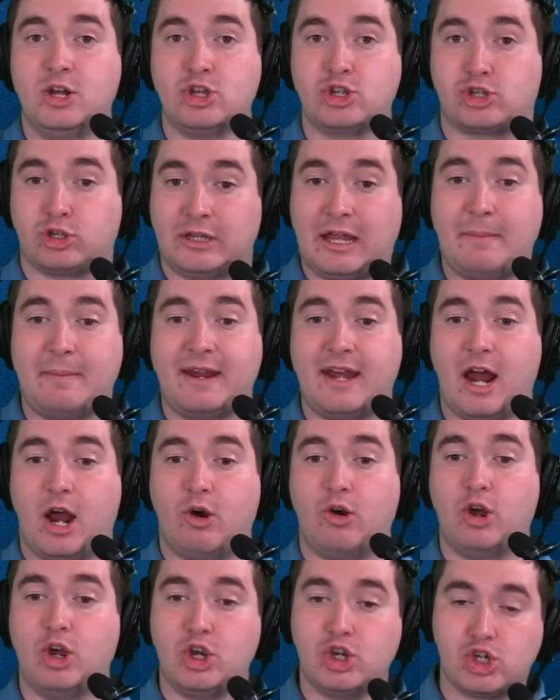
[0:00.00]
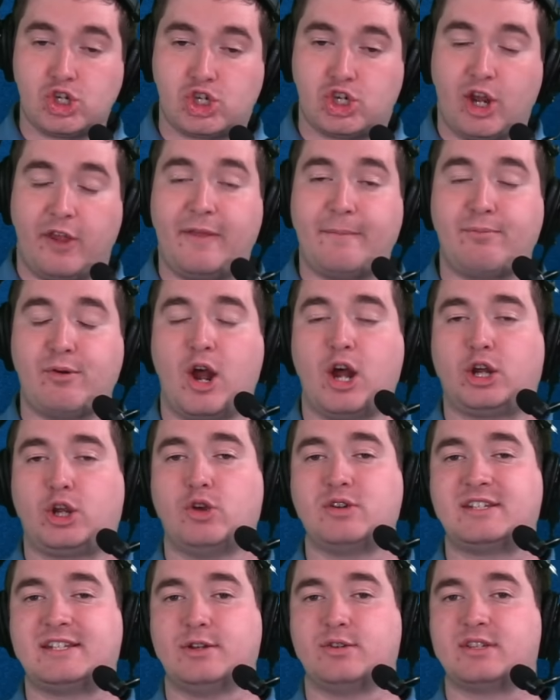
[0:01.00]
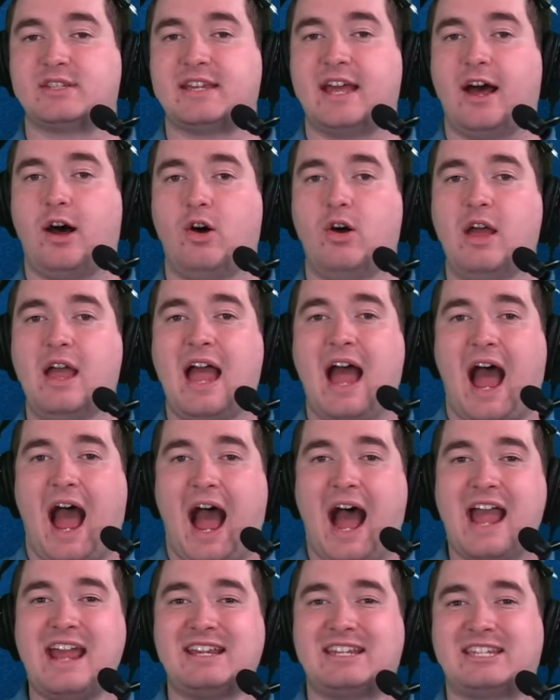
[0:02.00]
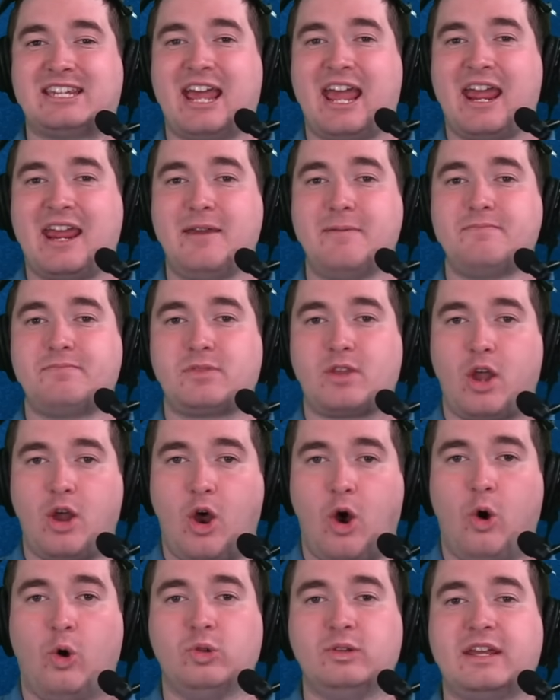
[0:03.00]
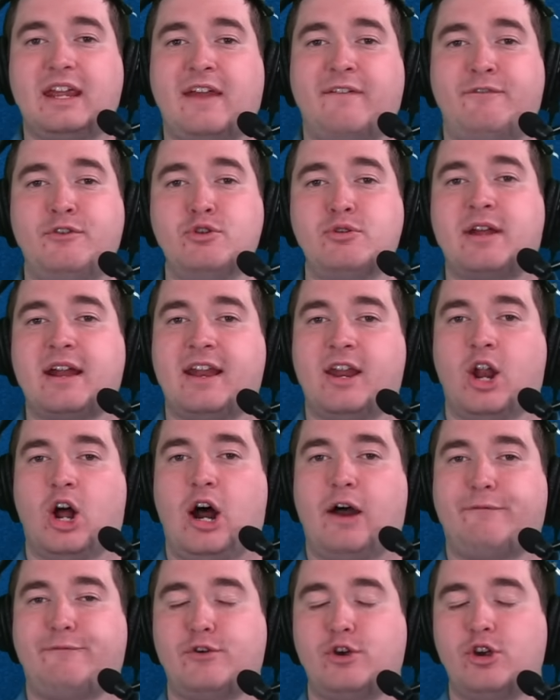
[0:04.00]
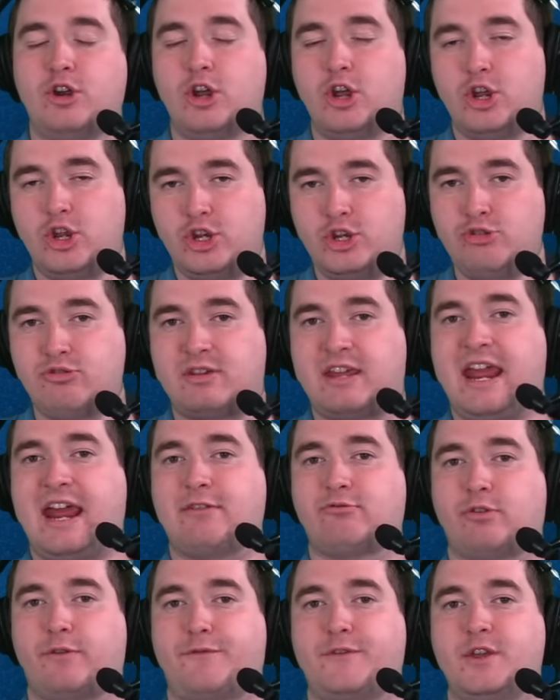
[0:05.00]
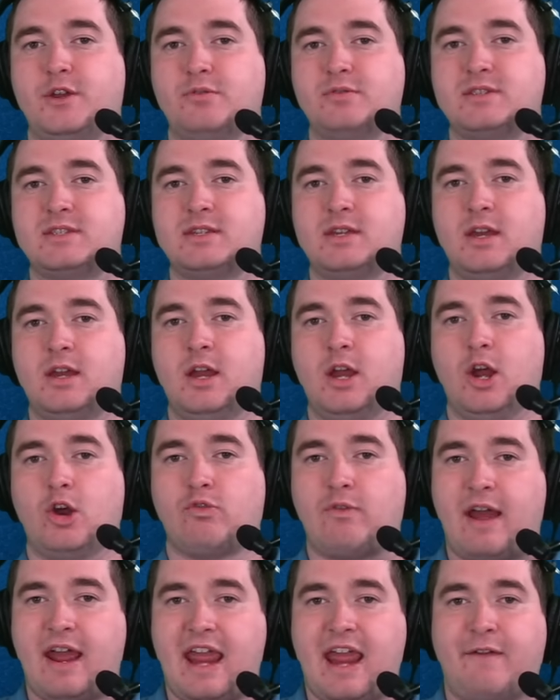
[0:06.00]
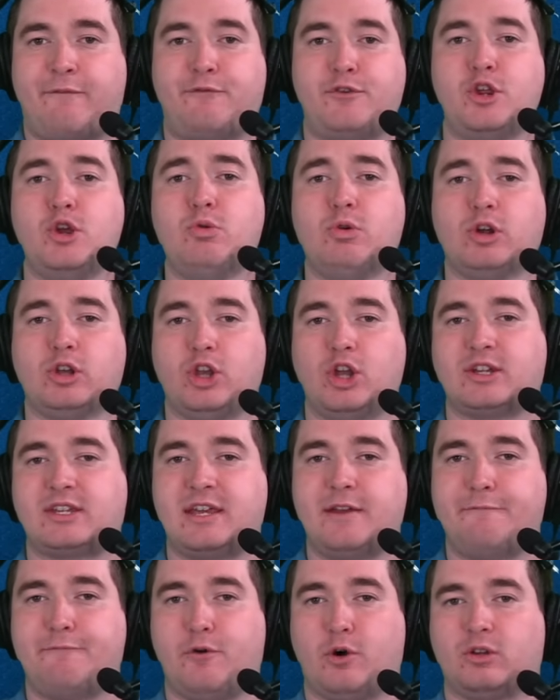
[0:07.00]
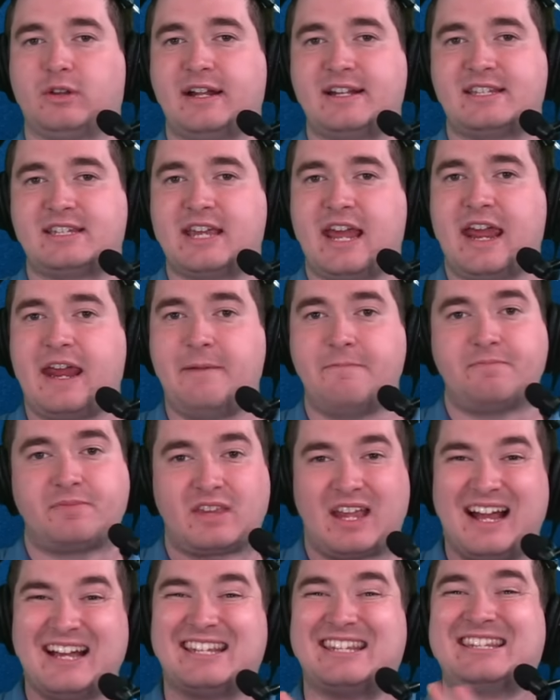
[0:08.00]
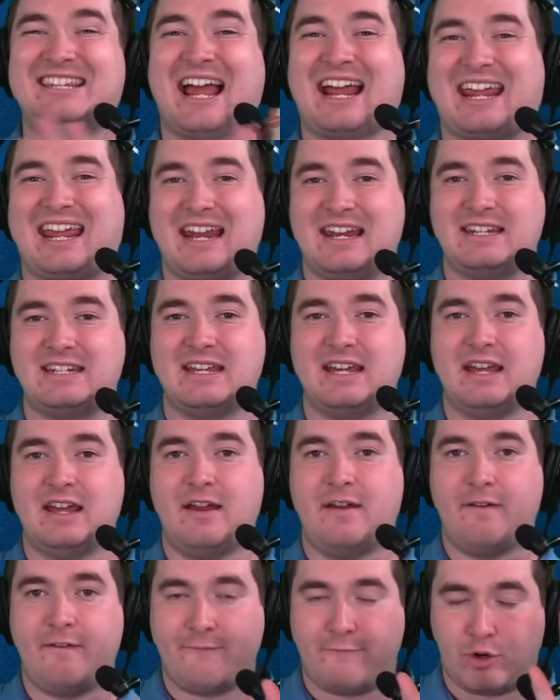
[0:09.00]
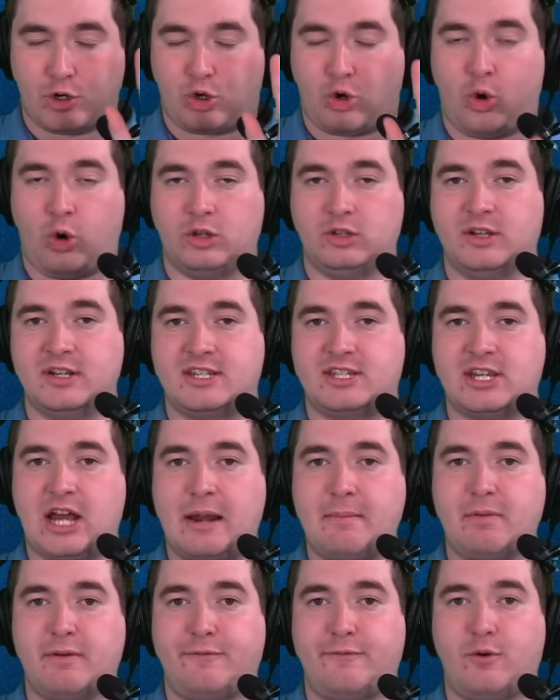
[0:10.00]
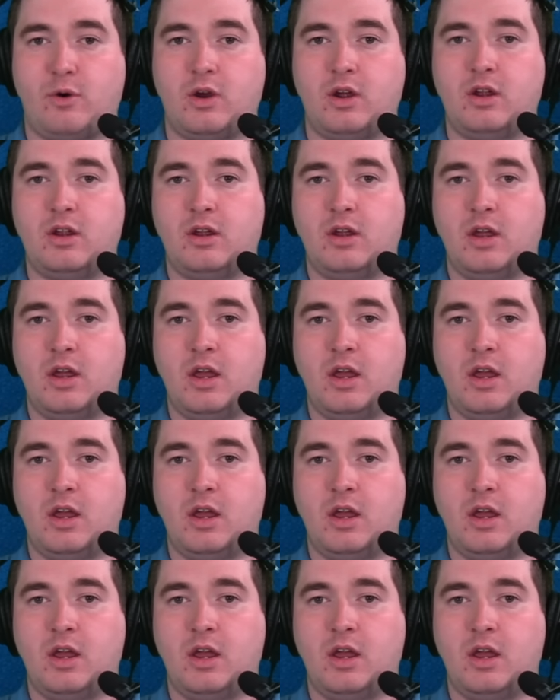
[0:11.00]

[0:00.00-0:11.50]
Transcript: So let me know. Should the Broncos still sell? I say only if you get an offer you can't refuse, right? If you were looking for, let's say, a second for Courtland Sutton before,